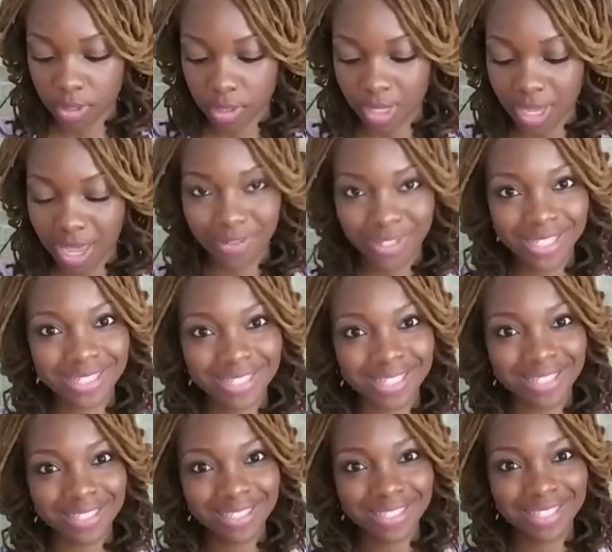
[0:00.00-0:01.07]
Look how
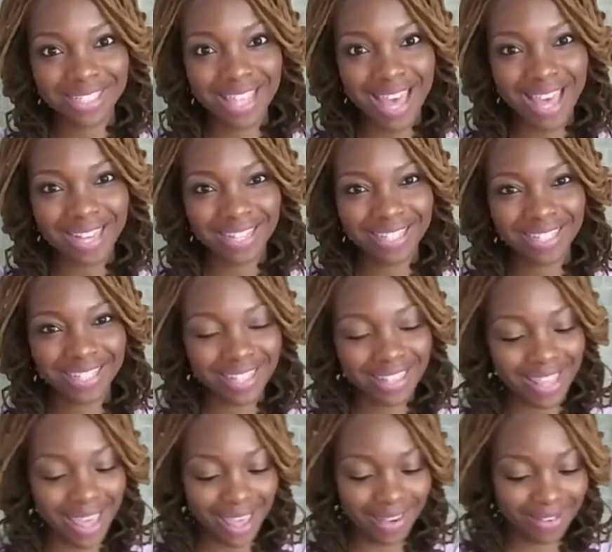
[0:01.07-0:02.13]
easy. See that? Look at
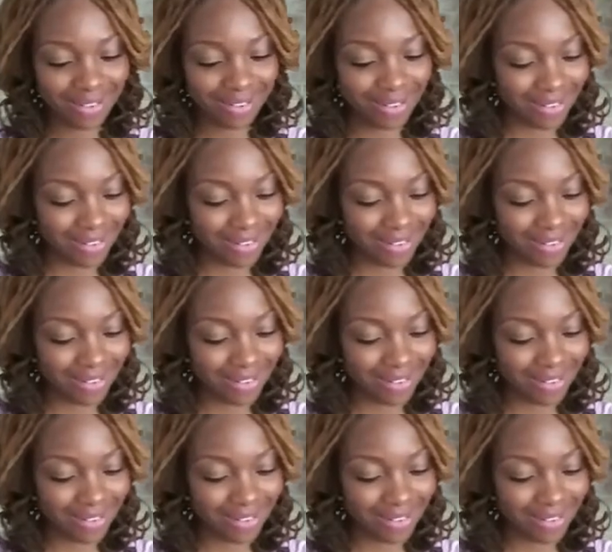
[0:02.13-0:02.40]
that.